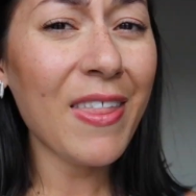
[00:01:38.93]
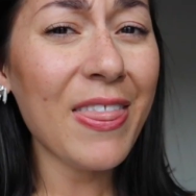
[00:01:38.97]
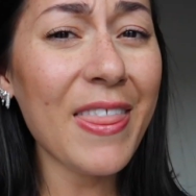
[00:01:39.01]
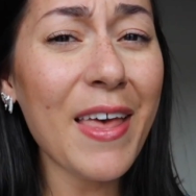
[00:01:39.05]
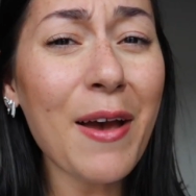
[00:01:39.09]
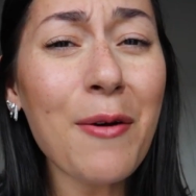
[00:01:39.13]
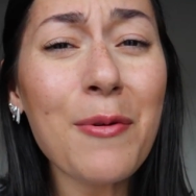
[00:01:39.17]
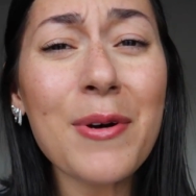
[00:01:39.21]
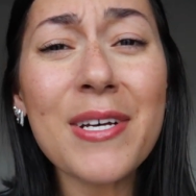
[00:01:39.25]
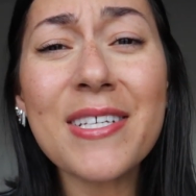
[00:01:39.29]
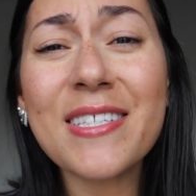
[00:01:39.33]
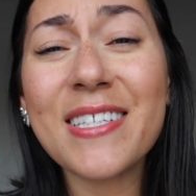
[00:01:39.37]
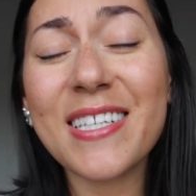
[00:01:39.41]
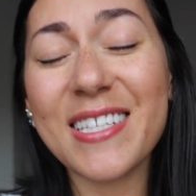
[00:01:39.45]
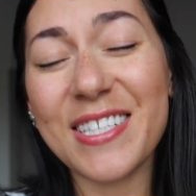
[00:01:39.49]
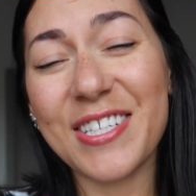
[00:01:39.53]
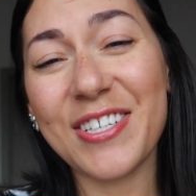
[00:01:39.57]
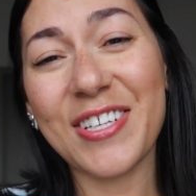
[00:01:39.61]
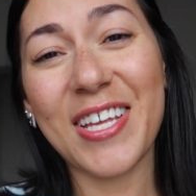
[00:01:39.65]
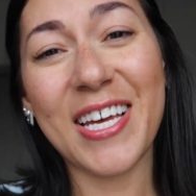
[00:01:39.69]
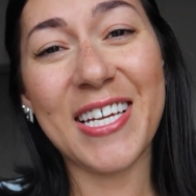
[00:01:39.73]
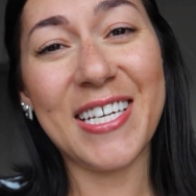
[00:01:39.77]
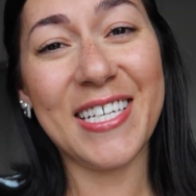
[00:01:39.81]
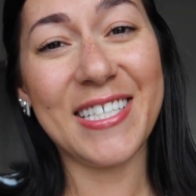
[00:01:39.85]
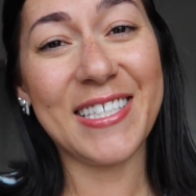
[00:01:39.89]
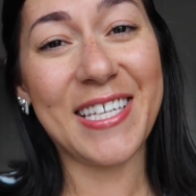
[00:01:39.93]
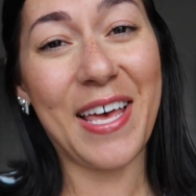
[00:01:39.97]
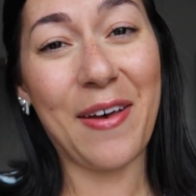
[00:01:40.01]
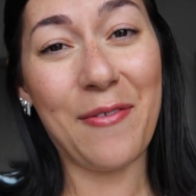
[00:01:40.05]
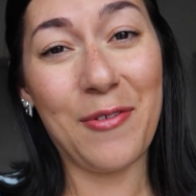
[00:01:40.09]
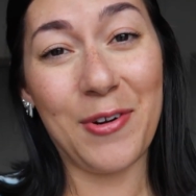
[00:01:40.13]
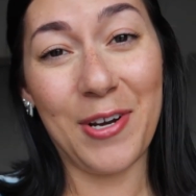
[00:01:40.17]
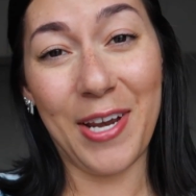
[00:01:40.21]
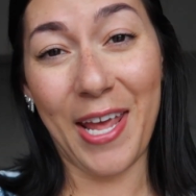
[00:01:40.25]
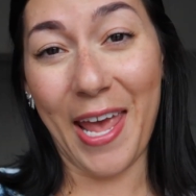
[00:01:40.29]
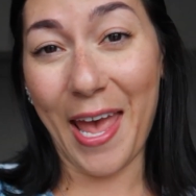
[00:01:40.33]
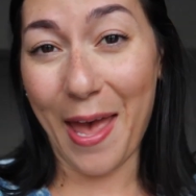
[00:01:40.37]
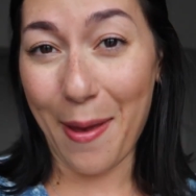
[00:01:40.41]
That was until I
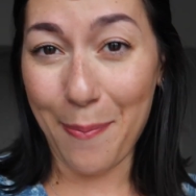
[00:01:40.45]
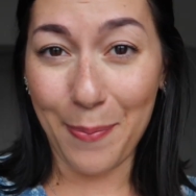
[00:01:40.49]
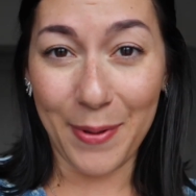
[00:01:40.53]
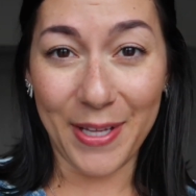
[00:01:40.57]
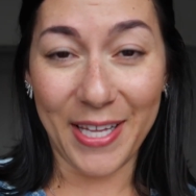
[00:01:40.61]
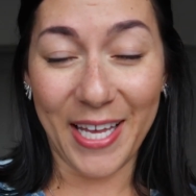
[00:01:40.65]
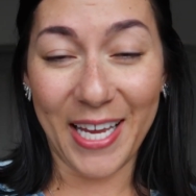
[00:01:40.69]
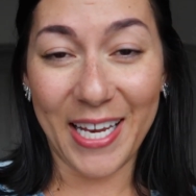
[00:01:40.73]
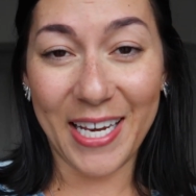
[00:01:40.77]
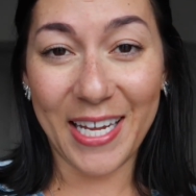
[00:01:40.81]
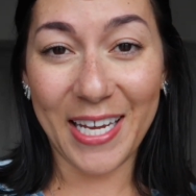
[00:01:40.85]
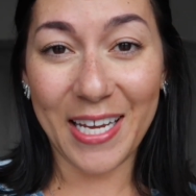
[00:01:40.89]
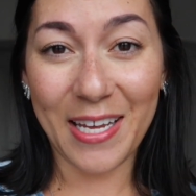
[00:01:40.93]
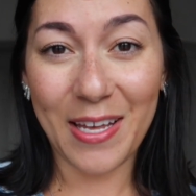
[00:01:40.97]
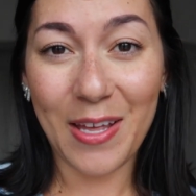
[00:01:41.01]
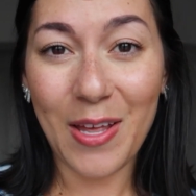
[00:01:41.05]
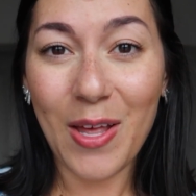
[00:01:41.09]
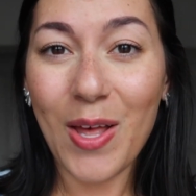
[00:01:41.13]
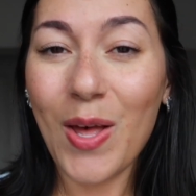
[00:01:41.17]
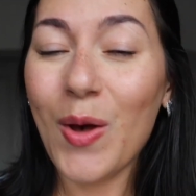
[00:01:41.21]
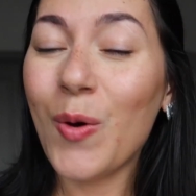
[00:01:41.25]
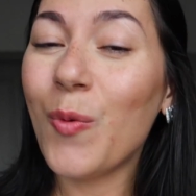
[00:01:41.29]
discovered epilating.